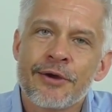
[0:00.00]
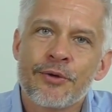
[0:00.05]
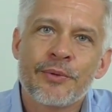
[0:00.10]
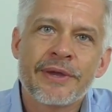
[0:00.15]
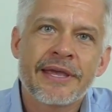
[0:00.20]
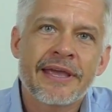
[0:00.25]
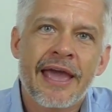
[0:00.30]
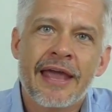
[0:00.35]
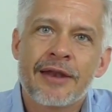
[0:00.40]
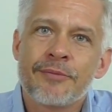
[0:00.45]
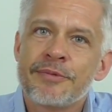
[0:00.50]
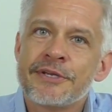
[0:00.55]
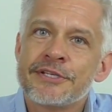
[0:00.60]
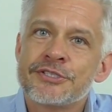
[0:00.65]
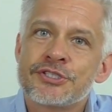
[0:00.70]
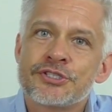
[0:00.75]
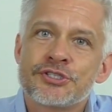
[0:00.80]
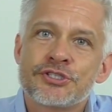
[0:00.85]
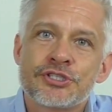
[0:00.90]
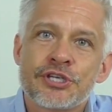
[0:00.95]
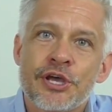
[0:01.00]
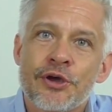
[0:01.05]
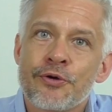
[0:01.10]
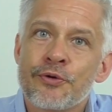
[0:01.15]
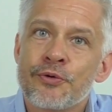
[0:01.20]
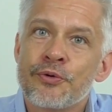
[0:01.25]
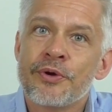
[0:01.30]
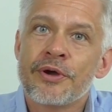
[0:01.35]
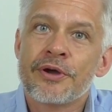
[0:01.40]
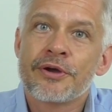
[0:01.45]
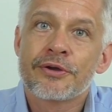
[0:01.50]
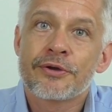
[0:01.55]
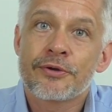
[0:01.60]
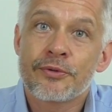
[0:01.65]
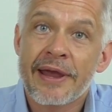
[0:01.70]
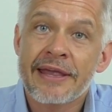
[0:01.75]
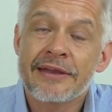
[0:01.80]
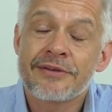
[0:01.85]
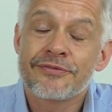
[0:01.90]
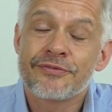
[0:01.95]
we can be so
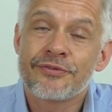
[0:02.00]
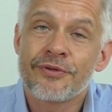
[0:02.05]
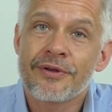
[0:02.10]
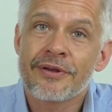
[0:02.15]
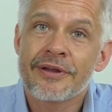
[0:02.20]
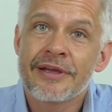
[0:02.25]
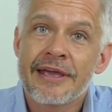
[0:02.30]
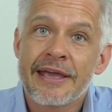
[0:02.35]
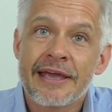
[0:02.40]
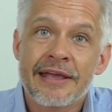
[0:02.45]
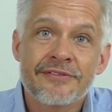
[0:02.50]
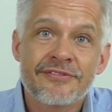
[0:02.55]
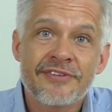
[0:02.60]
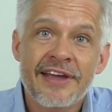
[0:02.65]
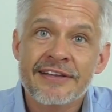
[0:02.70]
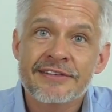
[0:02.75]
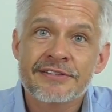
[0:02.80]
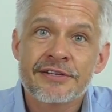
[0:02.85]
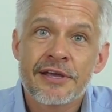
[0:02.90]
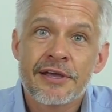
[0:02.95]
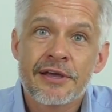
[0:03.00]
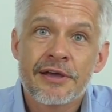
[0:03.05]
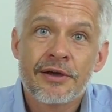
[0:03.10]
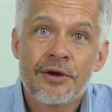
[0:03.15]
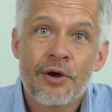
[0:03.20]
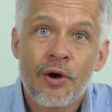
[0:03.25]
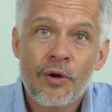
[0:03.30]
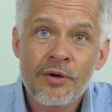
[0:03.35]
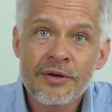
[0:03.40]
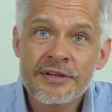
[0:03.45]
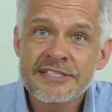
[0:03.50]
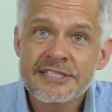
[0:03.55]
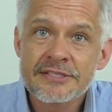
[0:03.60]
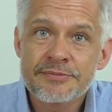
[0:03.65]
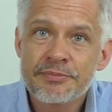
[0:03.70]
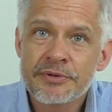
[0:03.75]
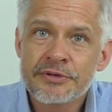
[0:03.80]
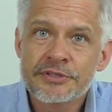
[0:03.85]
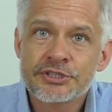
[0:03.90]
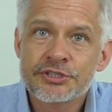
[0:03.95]
grateful. In fact, all
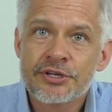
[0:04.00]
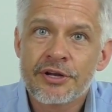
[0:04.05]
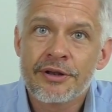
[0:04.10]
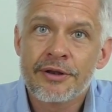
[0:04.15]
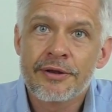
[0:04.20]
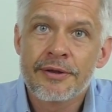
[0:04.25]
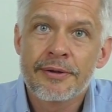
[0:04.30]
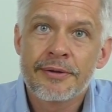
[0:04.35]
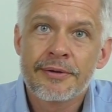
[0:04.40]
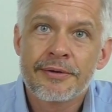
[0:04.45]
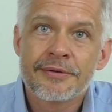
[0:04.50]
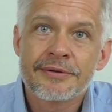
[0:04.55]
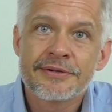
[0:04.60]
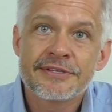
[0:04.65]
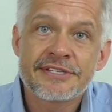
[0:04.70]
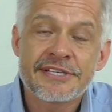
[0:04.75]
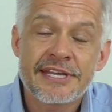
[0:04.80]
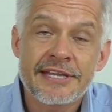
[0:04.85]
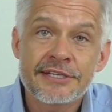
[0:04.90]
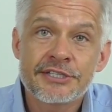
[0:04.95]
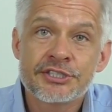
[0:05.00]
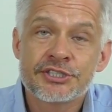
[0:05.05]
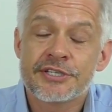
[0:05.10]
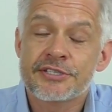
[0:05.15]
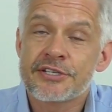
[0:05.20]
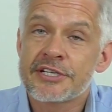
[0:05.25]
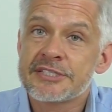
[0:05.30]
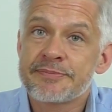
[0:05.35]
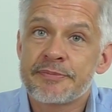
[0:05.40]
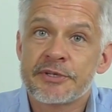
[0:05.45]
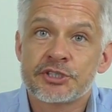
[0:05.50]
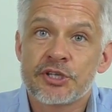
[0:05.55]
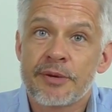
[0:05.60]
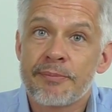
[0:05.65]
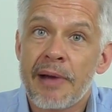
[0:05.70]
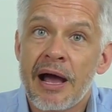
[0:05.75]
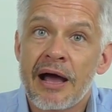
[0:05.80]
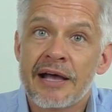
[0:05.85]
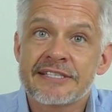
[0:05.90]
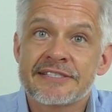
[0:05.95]
spiritual teachers, all spiritual
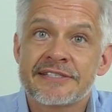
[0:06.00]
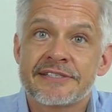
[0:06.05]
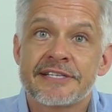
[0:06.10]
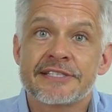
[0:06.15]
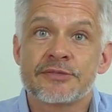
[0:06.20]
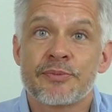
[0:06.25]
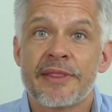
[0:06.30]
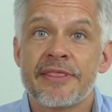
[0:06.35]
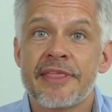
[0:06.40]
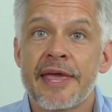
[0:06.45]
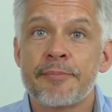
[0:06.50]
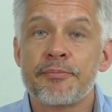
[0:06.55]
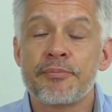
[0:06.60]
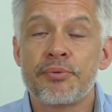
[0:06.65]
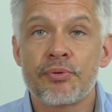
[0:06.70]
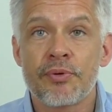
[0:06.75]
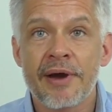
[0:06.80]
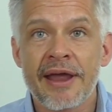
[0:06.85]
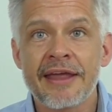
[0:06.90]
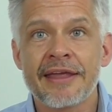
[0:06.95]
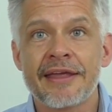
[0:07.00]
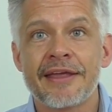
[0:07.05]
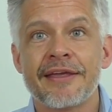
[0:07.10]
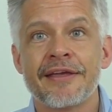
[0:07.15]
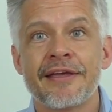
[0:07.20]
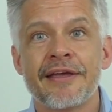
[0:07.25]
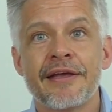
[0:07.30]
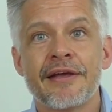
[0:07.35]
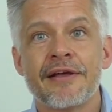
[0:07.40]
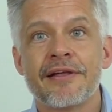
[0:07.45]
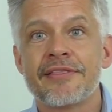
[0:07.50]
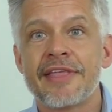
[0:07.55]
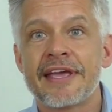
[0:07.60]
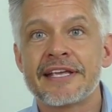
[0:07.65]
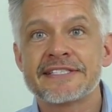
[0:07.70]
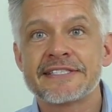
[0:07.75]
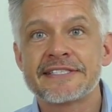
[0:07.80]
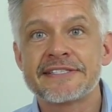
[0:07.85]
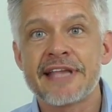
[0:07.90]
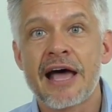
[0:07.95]
masters, when they pray, they
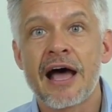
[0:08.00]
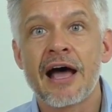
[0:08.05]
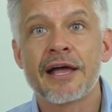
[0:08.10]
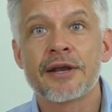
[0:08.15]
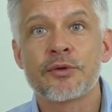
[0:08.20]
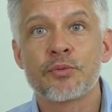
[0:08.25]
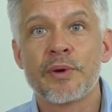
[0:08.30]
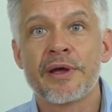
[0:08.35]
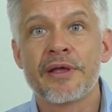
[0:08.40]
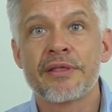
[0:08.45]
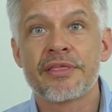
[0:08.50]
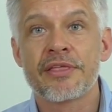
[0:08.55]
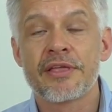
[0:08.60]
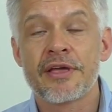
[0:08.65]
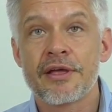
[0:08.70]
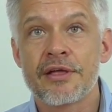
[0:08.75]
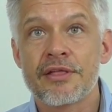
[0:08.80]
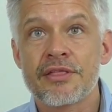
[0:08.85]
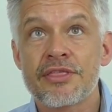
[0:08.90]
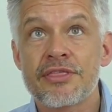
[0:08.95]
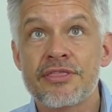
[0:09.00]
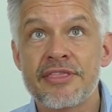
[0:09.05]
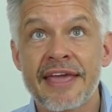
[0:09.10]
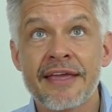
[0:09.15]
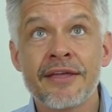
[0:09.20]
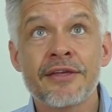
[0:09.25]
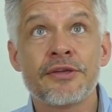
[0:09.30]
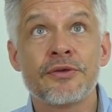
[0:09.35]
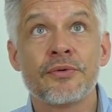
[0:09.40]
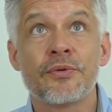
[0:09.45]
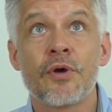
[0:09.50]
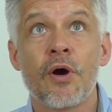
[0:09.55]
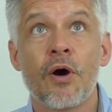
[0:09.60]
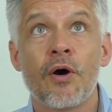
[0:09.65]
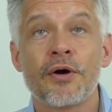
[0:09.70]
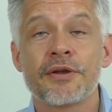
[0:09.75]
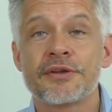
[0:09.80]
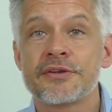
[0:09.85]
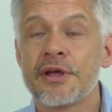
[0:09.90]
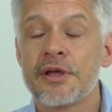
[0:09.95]
start with, thank you,
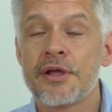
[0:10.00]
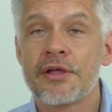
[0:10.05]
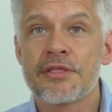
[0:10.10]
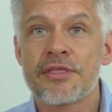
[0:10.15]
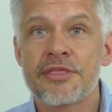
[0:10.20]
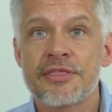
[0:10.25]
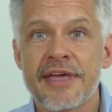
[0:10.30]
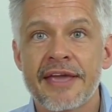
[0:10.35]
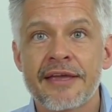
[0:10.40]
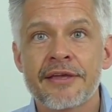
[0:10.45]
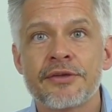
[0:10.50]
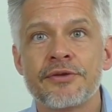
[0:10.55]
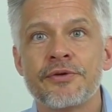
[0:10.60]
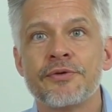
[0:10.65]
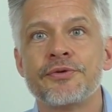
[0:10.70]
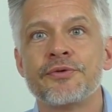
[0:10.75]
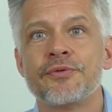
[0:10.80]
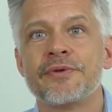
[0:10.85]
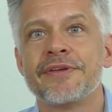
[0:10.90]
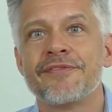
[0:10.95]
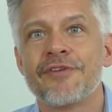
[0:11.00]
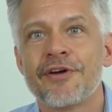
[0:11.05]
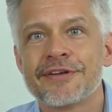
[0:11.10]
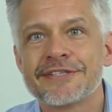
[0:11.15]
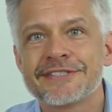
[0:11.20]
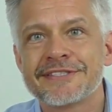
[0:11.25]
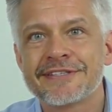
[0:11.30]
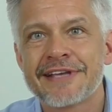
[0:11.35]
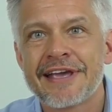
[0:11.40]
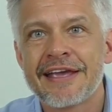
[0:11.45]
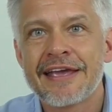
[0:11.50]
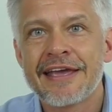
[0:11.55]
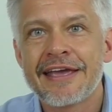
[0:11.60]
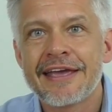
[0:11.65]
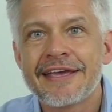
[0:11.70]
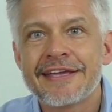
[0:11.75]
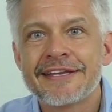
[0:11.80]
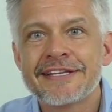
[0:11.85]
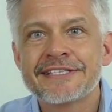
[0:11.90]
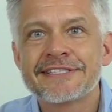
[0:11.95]
God. Thank you, universe.
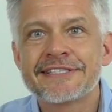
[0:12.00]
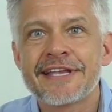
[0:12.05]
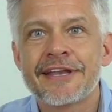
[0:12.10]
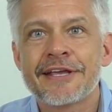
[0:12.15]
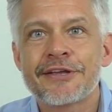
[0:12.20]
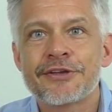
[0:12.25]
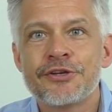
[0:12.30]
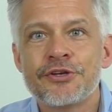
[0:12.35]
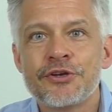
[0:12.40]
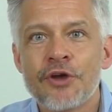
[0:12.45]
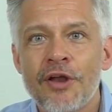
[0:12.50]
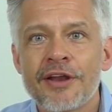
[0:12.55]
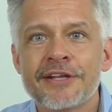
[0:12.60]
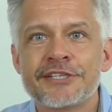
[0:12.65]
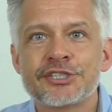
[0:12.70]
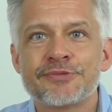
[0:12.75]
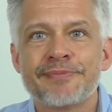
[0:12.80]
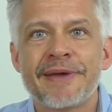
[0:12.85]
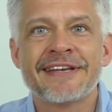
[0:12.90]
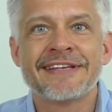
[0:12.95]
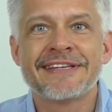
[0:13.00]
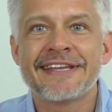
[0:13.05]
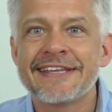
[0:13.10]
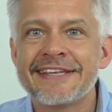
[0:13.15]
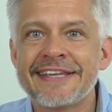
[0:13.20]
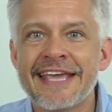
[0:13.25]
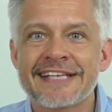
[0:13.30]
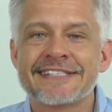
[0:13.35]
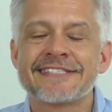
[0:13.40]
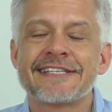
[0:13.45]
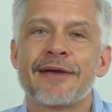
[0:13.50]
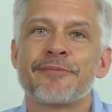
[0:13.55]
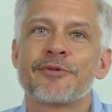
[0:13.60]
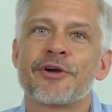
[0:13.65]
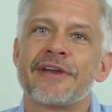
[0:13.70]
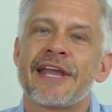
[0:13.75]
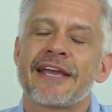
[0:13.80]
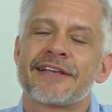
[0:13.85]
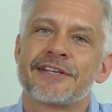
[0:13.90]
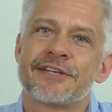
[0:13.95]
It is an acknowledgement, yes, I'm
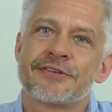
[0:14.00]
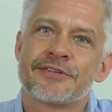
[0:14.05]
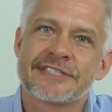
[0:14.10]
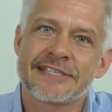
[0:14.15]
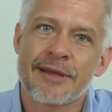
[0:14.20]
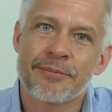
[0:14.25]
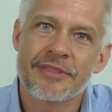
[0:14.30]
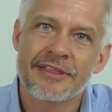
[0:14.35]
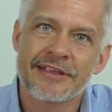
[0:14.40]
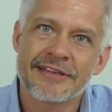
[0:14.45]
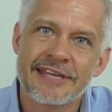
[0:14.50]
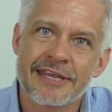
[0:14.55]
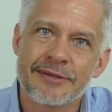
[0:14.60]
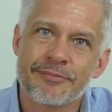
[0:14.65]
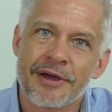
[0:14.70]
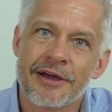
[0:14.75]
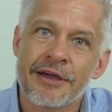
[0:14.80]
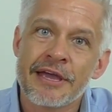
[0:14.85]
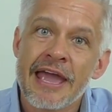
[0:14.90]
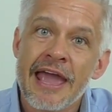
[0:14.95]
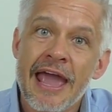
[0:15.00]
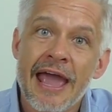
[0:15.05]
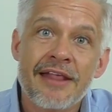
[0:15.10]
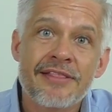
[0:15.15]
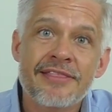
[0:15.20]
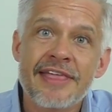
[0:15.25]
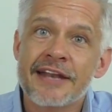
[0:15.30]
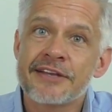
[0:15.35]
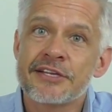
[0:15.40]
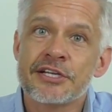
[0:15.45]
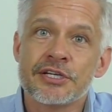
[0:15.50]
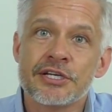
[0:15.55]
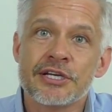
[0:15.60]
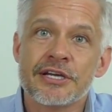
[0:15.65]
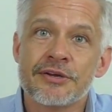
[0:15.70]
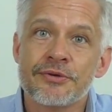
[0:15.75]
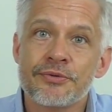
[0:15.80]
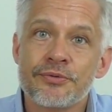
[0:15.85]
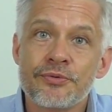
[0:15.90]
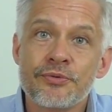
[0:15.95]
connected to something deeper. And that
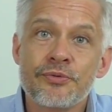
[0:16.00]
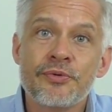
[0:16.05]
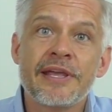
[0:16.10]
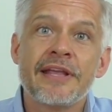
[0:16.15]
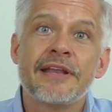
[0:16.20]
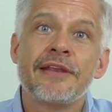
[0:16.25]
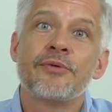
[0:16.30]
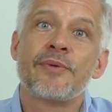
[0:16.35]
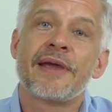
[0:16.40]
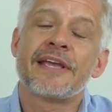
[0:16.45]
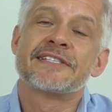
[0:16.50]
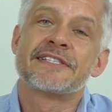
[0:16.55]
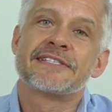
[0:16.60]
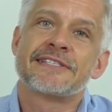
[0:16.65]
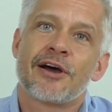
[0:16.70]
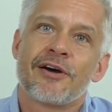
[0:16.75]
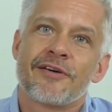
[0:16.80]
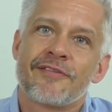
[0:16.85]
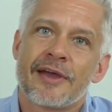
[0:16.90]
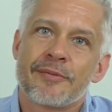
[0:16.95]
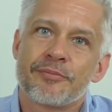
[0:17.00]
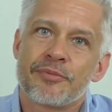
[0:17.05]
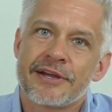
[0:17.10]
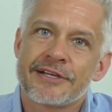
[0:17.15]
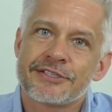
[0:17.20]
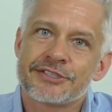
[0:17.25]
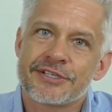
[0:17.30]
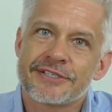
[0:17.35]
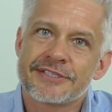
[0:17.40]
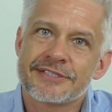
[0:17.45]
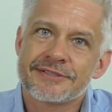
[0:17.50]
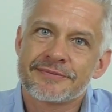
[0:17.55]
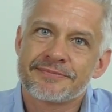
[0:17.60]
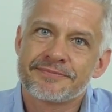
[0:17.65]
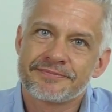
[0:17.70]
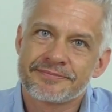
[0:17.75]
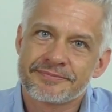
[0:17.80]
really raises our vibrations.